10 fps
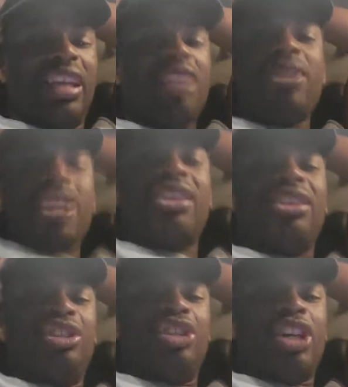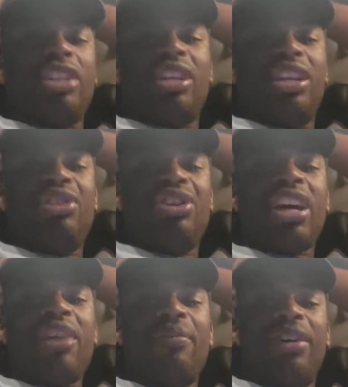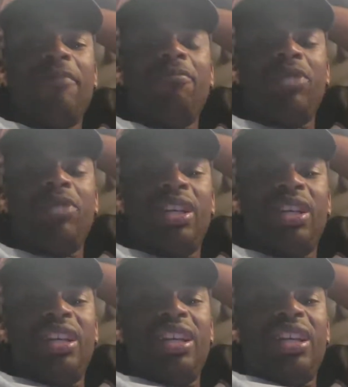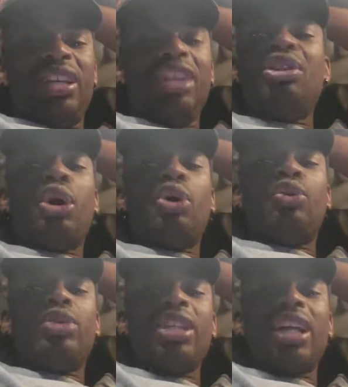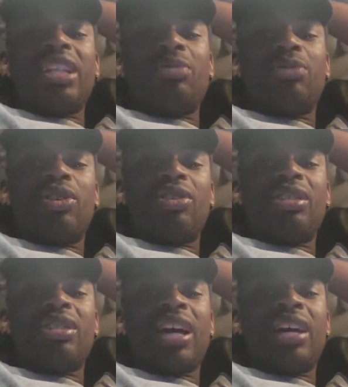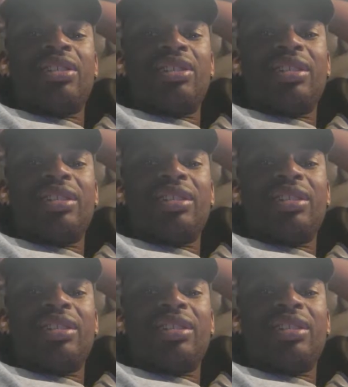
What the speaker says: He might get ejected here and now, but he knows, he has smarts. This guy's,